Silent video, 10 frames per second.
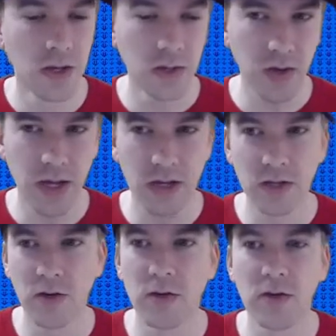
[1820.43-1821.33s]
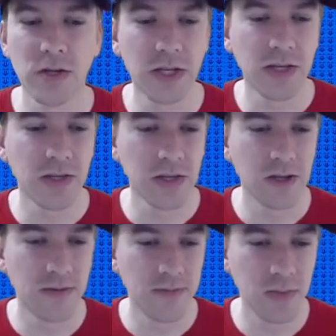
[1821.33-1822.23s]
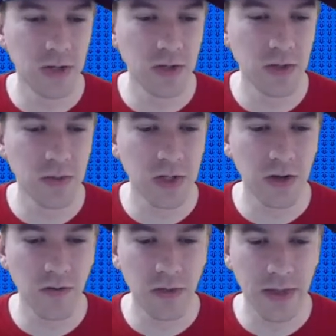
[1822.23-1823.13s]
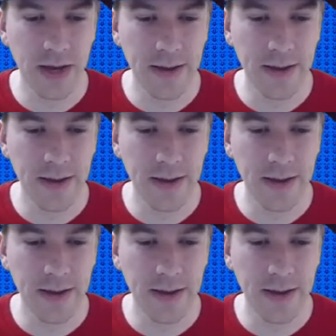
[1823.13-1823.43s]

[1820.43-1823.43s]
So I had to go into Audacity and do some stuff with that.